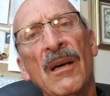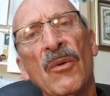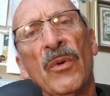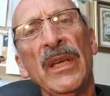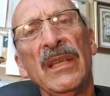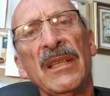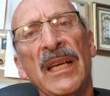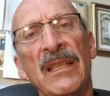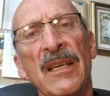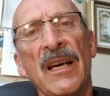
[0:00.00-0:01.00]
we
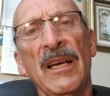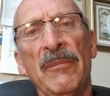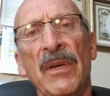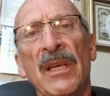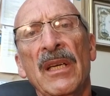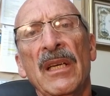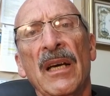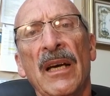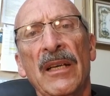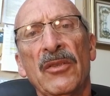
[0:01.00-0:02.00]
take time
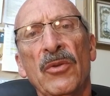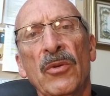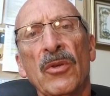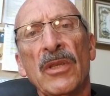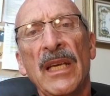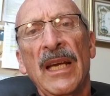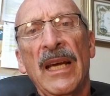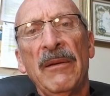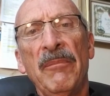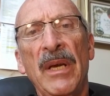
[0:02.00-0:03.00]
to look
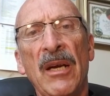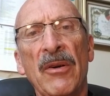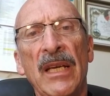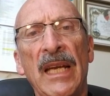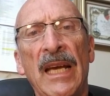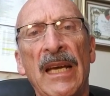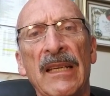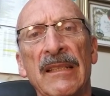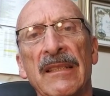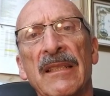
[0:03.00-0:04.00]
at Mary
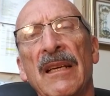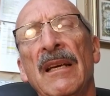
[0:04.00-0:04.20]
as